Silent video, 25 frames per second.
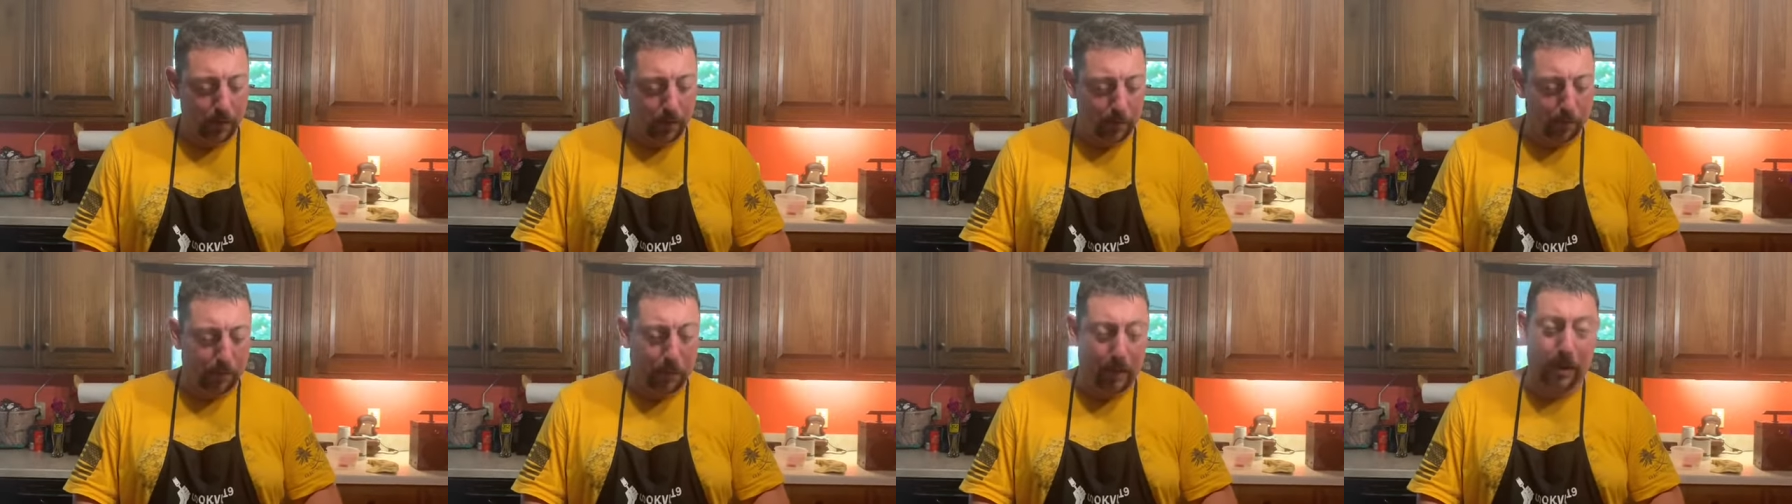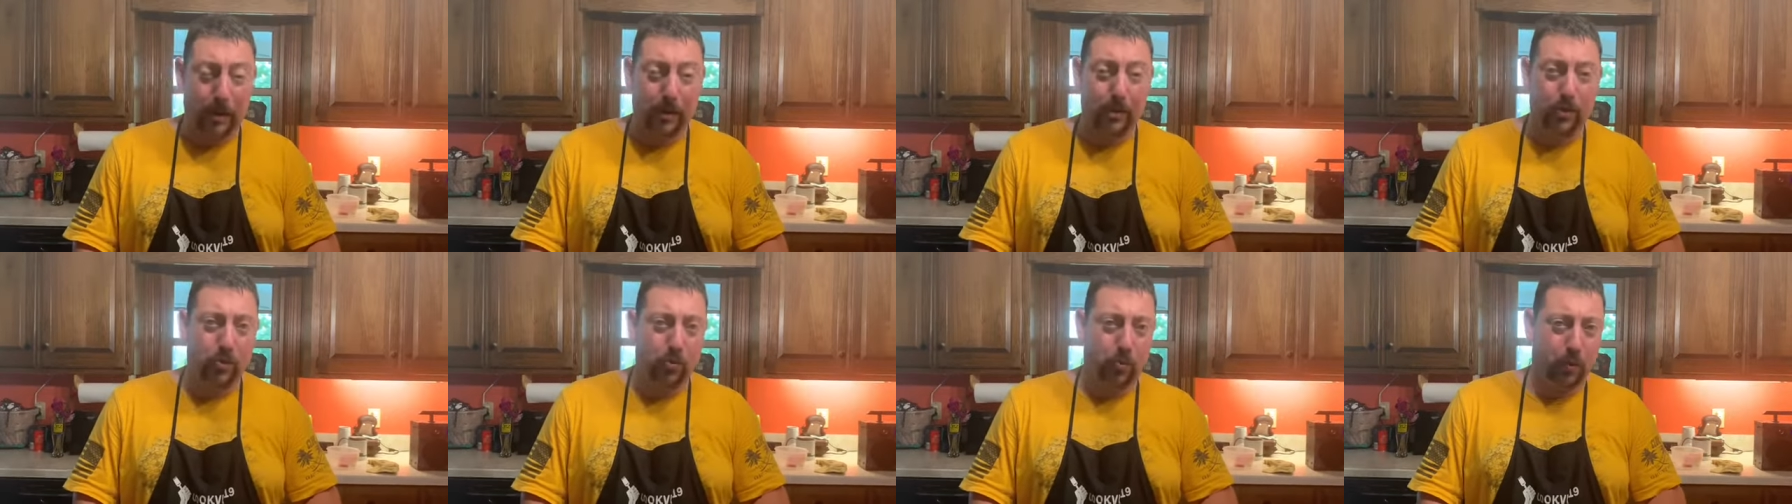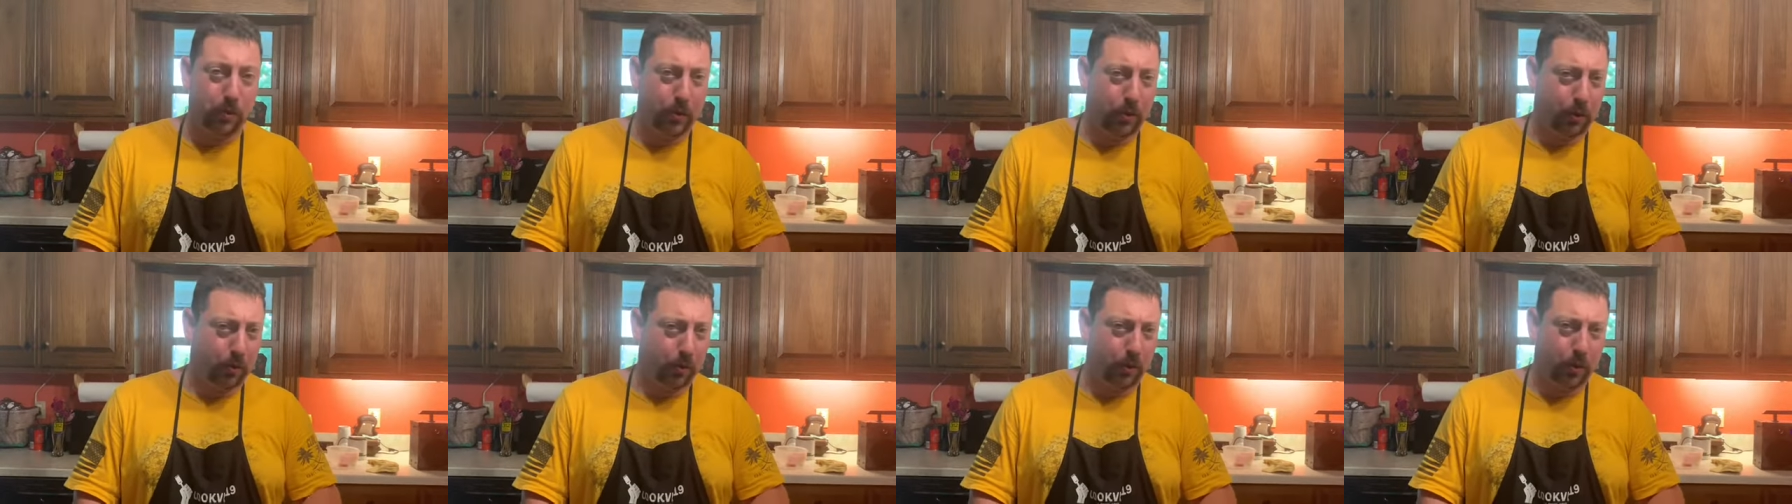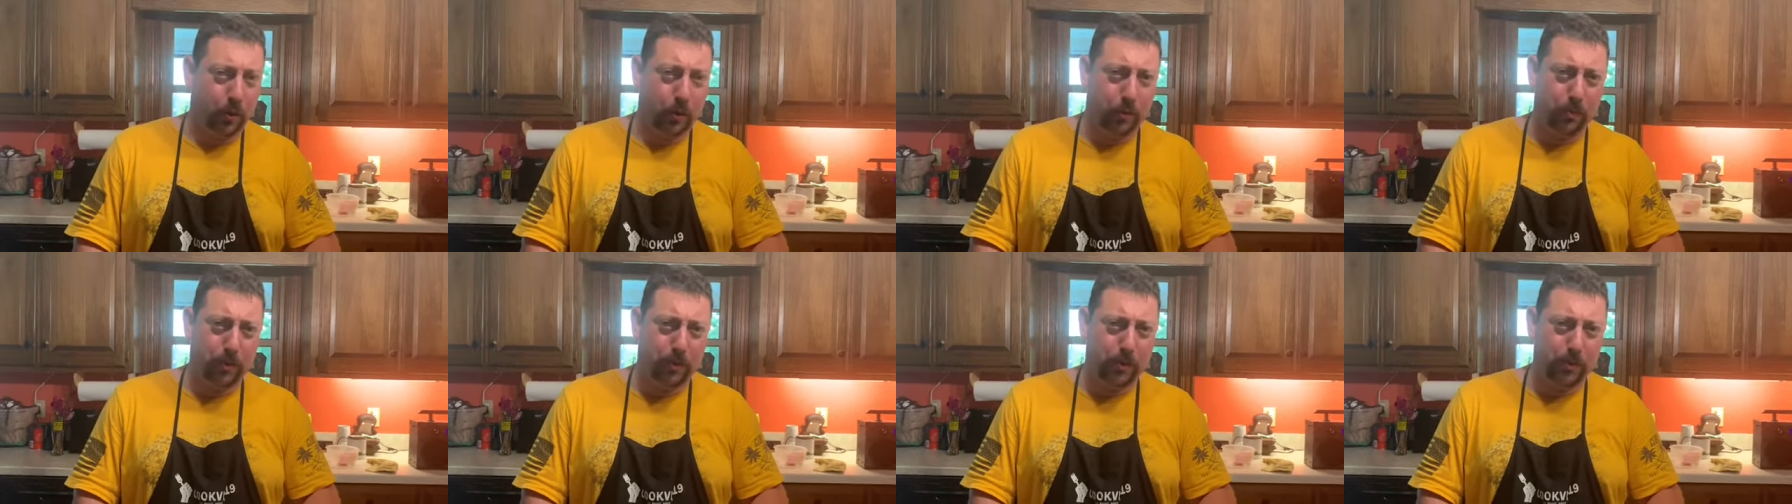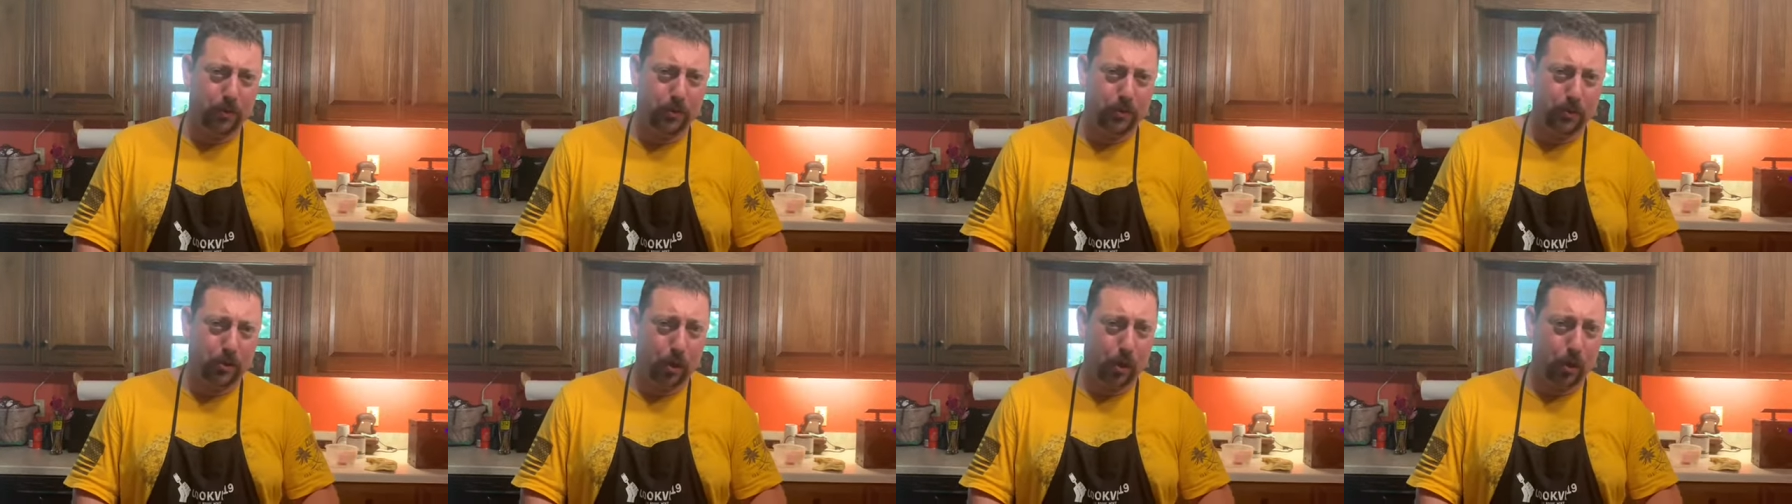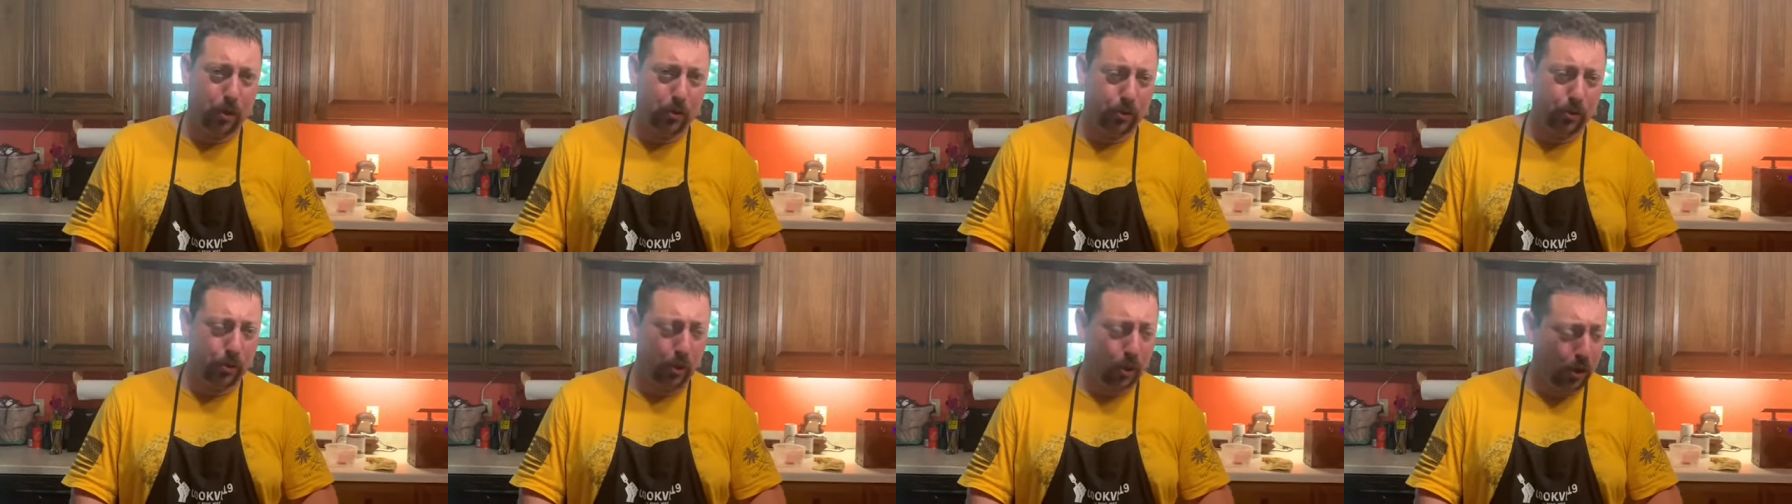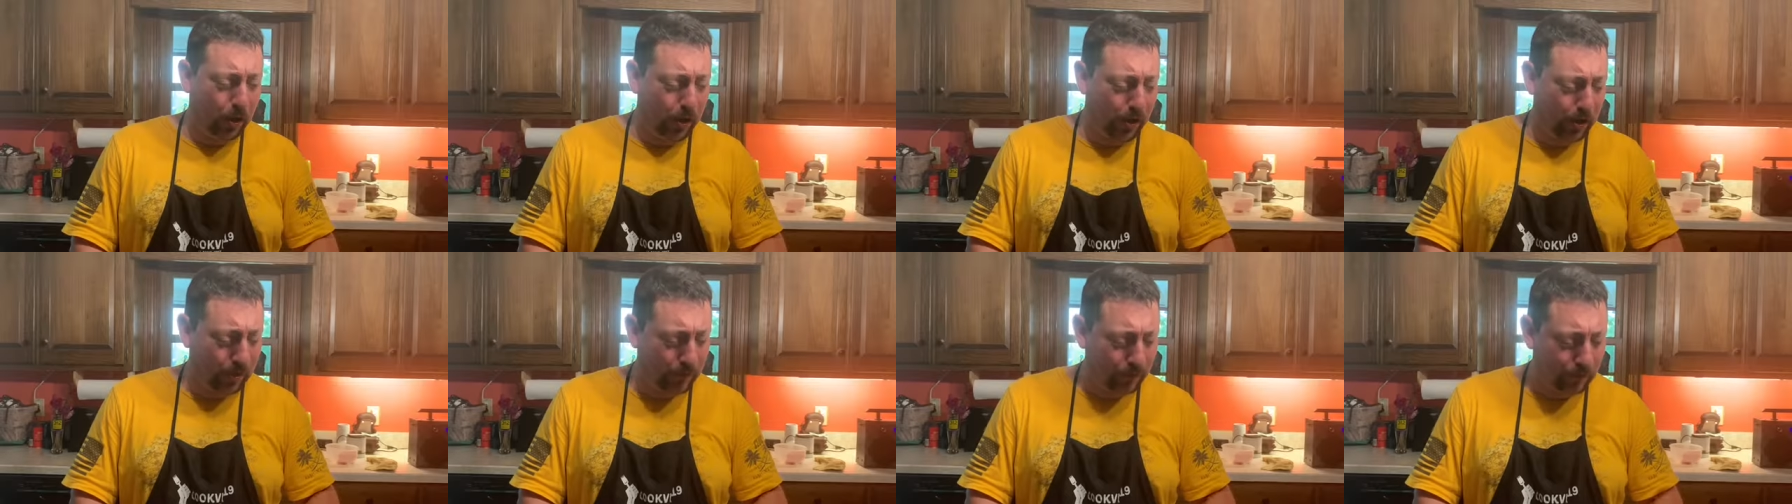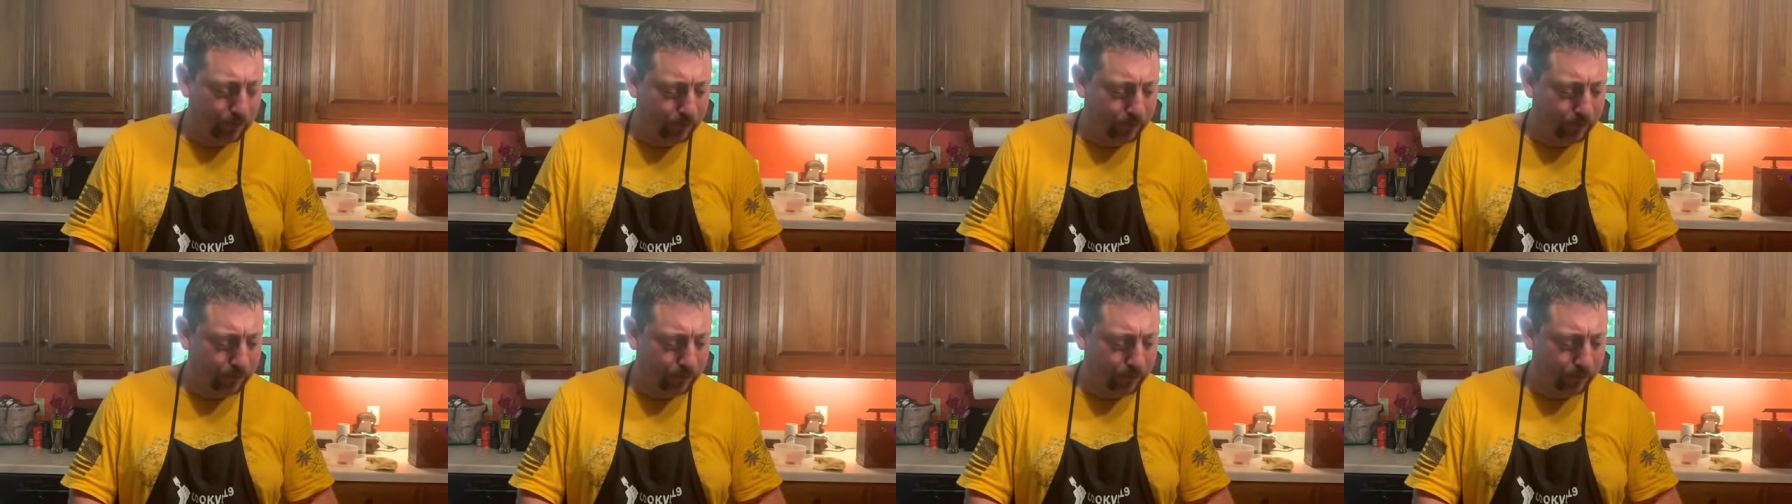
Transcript: Peach with a little bit of salt on it.